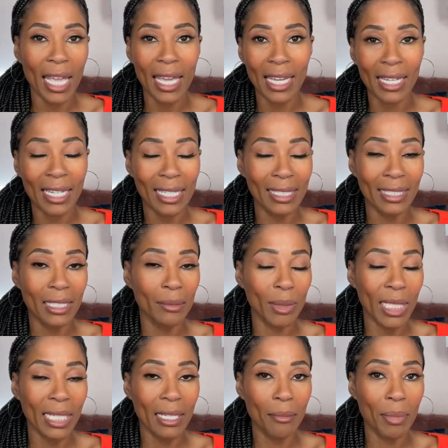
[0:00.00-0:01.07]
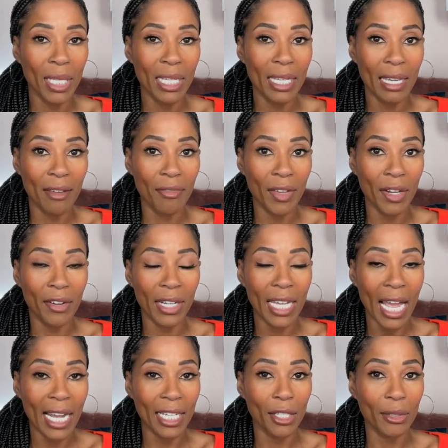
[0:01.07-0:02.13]
and it seems like it'd be a
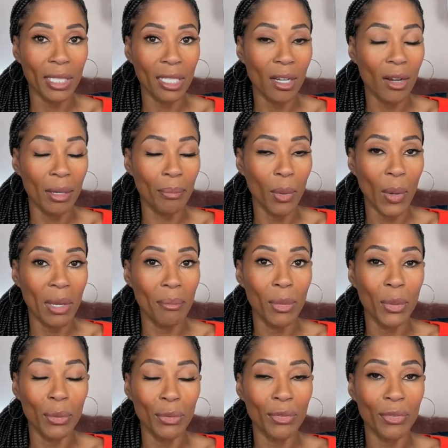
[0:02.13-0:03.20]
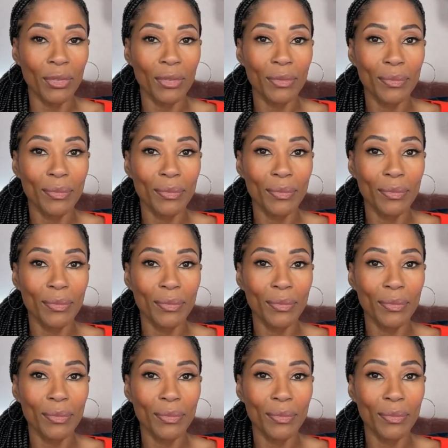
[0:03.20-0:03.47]
very accurate and on point move.